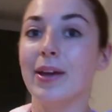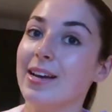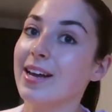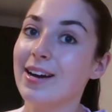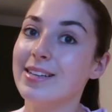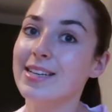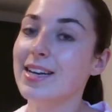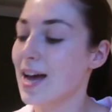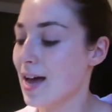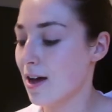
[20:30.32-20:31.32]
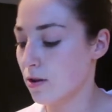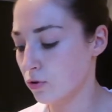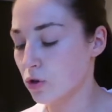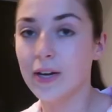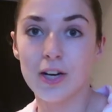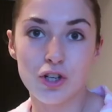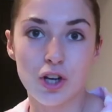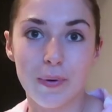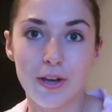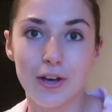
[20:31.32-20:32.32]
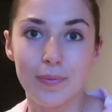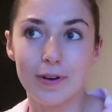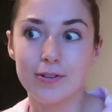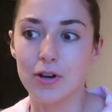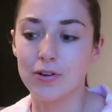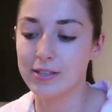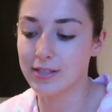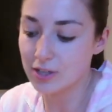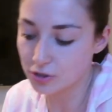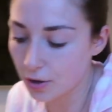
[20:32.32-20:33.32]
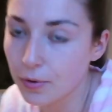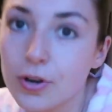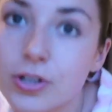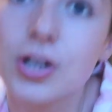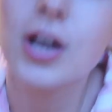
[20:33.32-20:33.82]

we can eat our dinner. I'll quickly show it you because honestly it's so good.